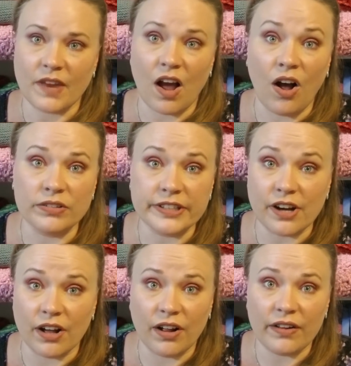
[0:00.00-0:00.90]
All in
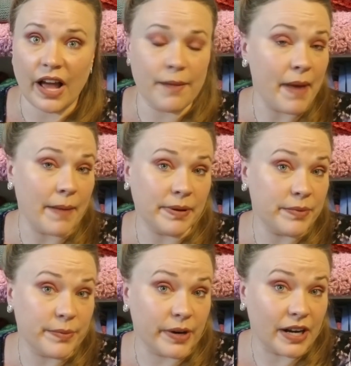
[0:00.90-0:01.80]
all, I'm happy
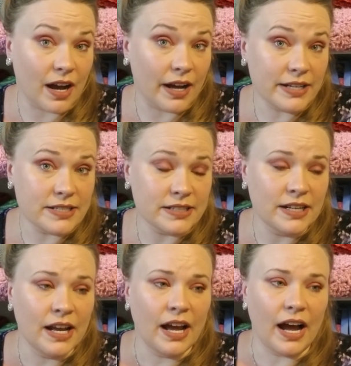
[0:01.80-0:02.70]
with what I got.
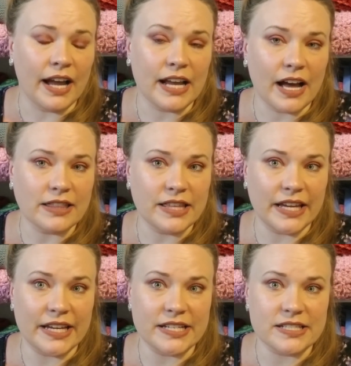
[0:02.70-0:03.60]
I got
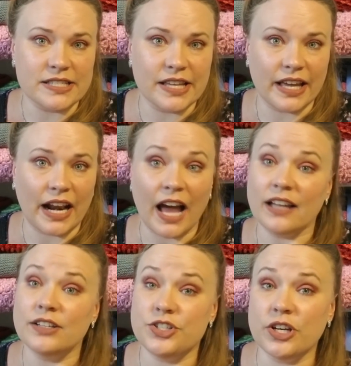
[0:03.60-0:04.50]
things that
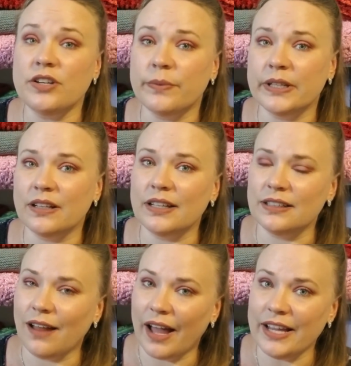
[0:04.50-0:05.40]
I genuinely
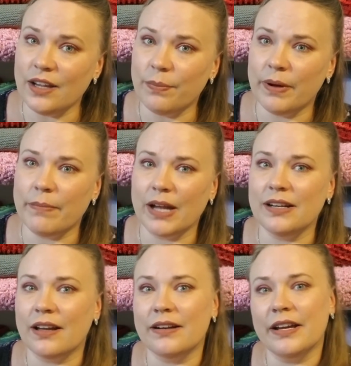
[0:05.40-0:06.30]
like but might
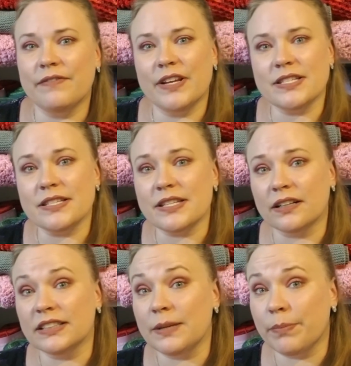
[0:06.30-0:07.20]
not have
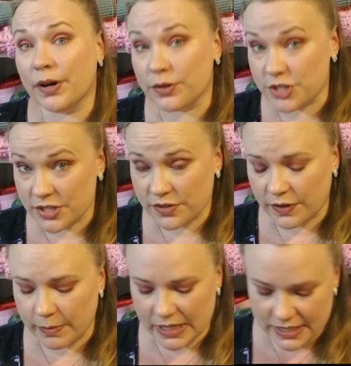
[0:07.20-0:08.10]
necessarily purchased
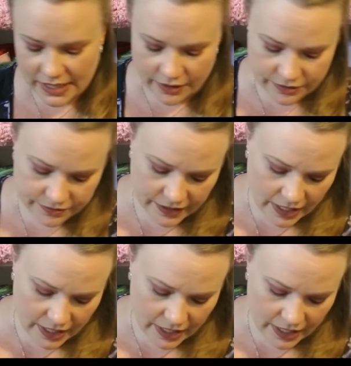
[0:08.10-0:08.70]
for myself.